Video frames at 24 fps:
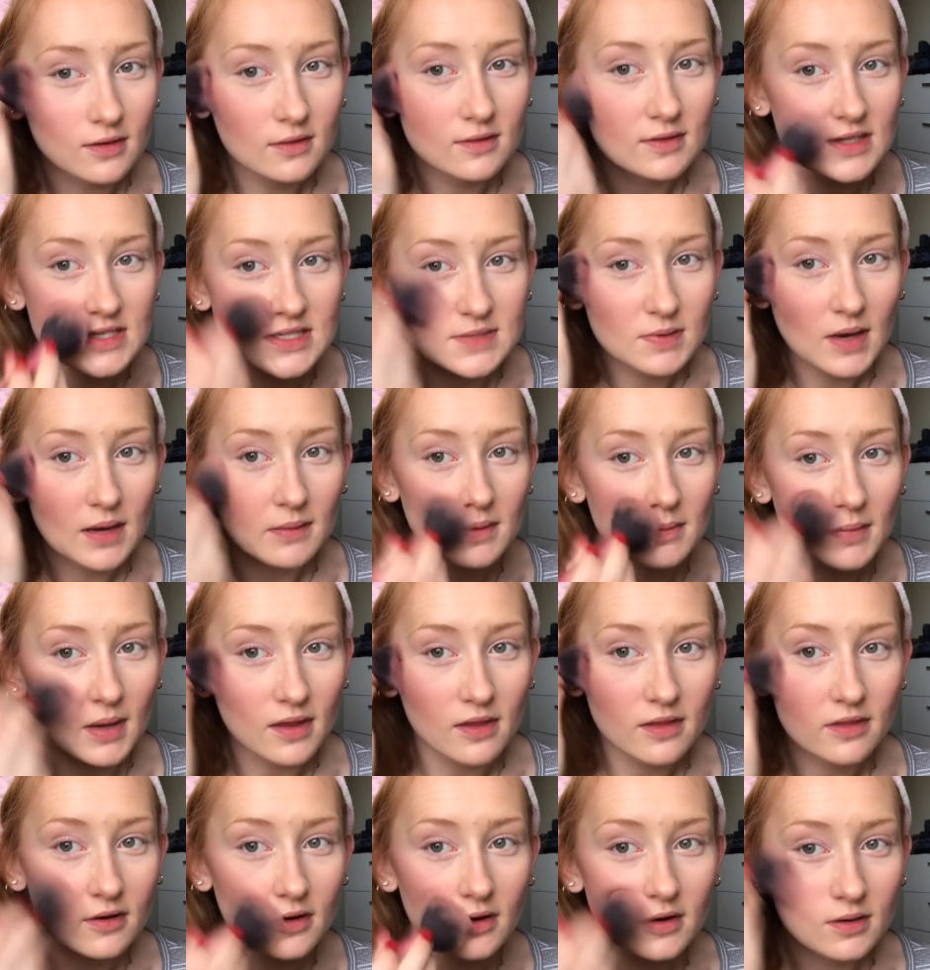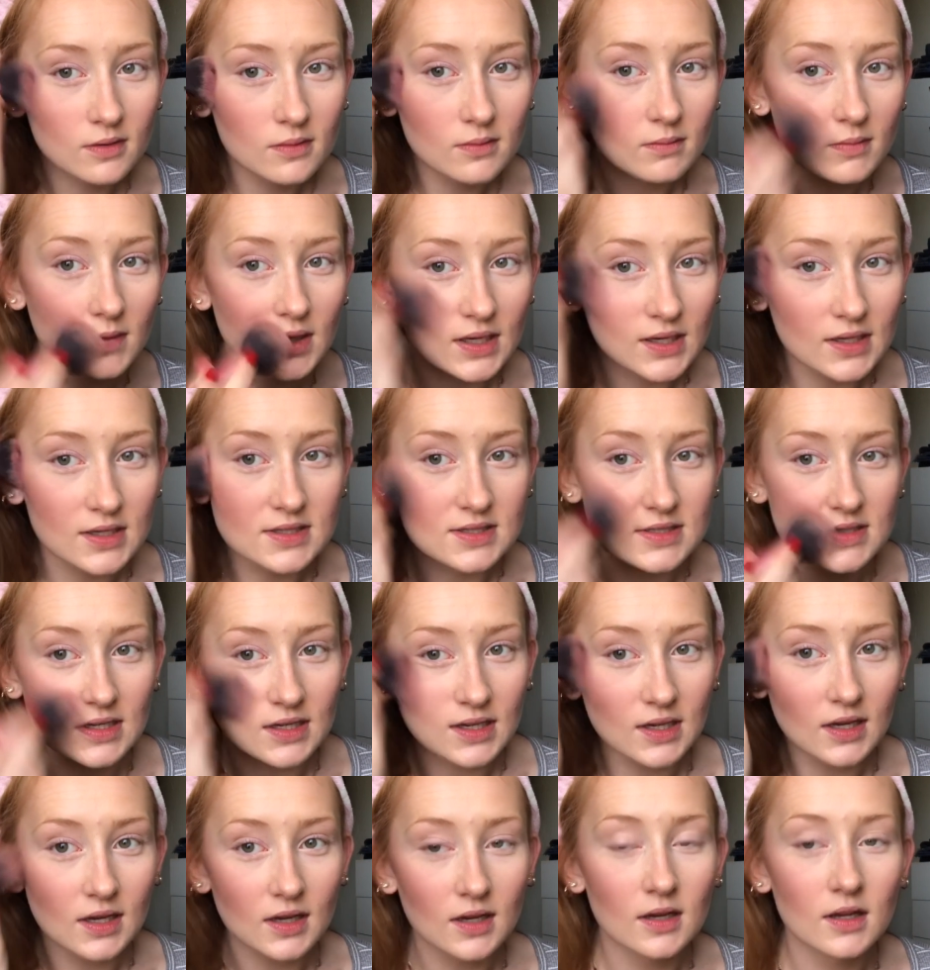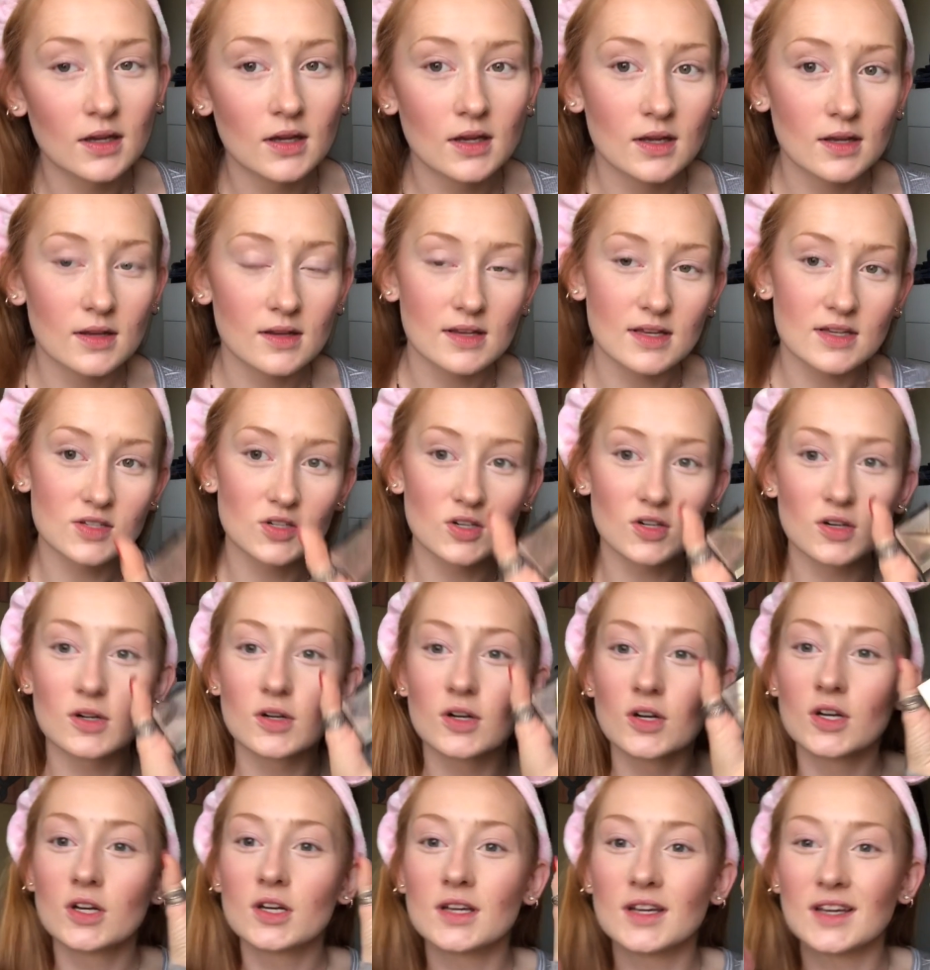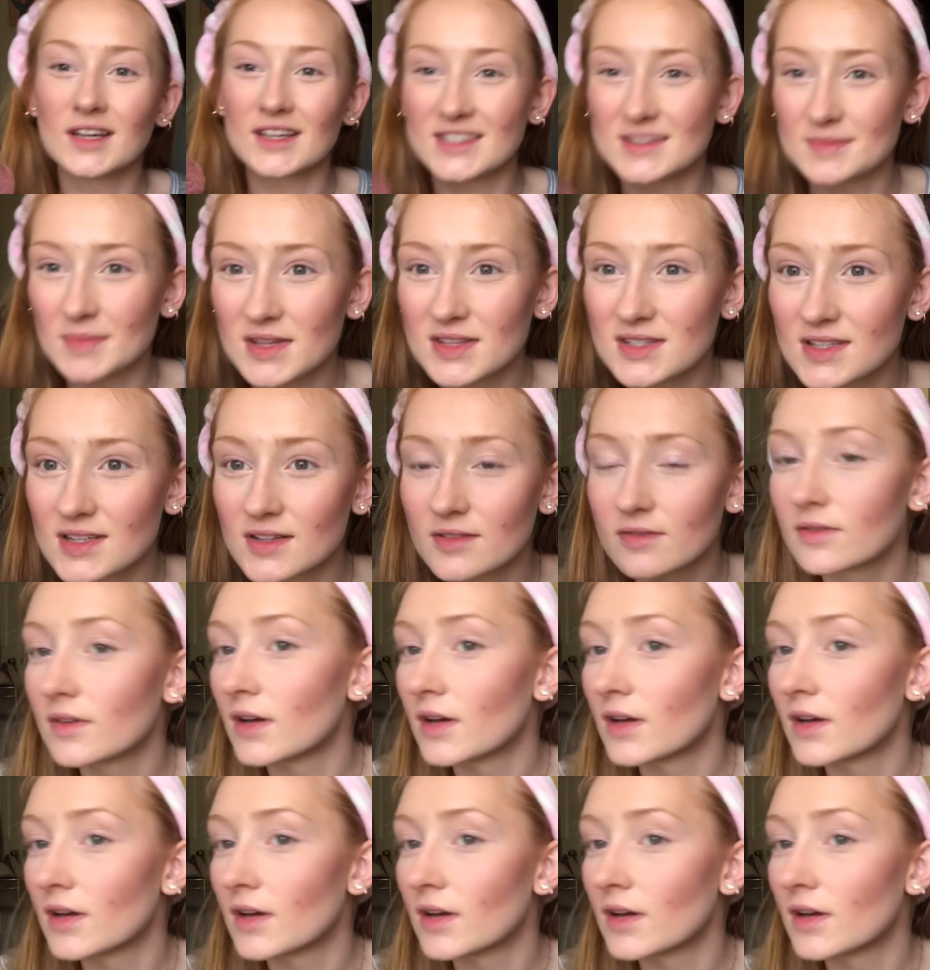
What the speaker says: This is probably my 3rd because these are expensive.